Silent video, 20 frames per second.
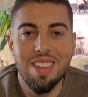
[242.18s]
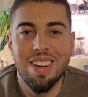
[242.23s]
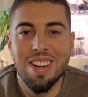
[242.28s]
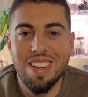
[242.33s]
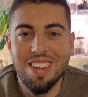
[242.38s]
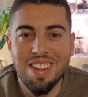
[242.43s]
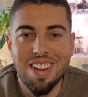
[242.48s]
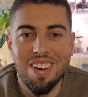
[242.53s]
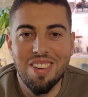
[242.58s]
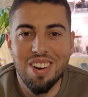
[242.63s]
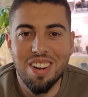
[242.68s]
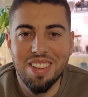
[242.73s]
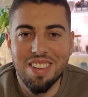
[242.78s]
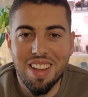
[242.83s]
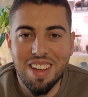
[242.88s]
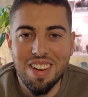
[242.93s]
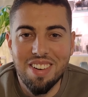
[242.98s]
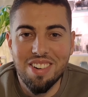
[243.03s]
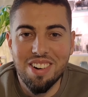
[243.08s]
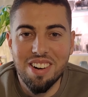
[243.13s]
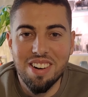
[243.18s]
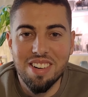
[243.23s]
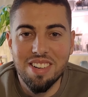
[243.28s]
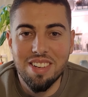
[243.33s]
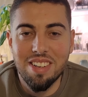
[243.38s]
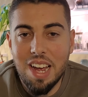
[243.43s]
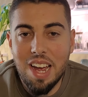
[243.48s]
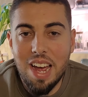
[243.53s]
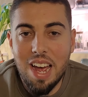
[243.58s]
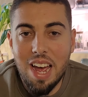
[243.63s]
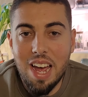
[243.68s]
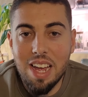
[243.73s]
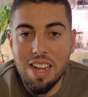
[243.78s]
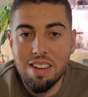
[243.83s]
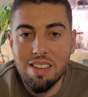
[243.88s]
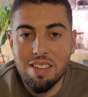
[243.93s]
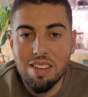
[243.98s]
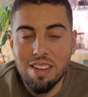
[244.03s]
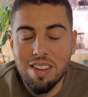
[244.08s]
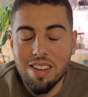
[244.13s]
and indirect area,
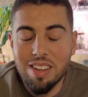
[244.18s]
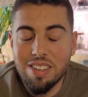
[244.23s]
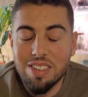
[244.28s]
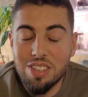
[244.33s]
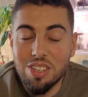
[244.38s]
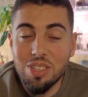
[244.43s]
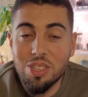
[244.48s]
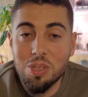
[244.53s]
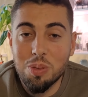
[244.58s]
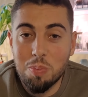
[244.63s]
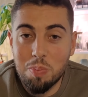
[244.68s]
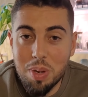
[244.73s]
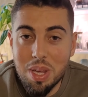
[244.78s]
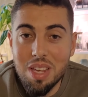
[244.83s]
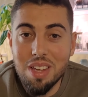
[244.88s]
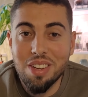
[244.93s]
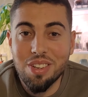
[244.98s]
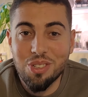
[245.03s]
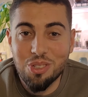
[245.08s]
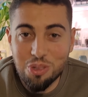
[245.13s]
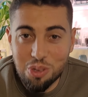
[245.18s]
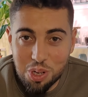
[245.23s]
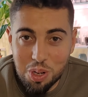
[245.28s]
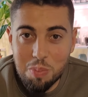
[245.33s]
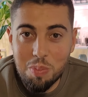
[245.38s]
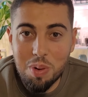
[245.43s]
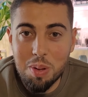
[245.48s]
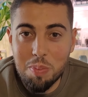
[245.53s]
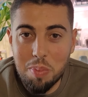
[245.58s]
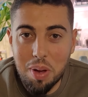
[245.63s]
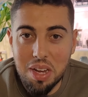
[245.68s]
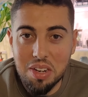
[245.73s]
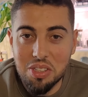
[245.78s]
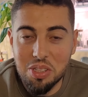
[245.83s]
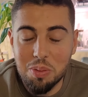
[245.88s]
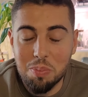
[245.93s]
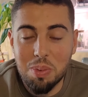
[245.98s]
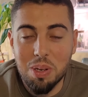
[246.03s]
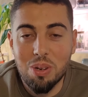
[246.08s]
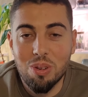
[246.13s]
and just be extremely
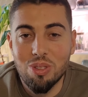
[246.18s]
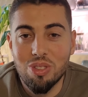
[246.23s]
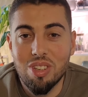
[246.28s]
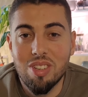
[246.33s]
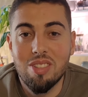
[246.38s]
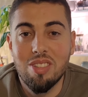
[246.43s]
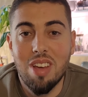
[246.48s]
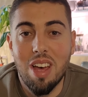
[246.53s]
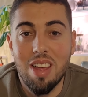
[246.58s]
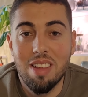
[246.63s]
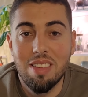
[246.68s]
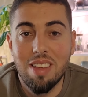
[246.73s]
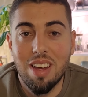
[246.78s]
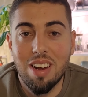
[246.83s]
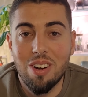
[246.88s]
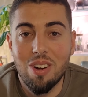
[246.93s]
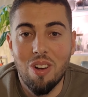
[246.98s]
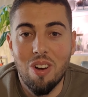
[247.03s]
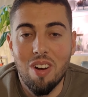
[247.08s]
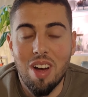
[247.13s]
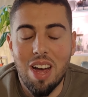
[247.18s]
patient because this can take long.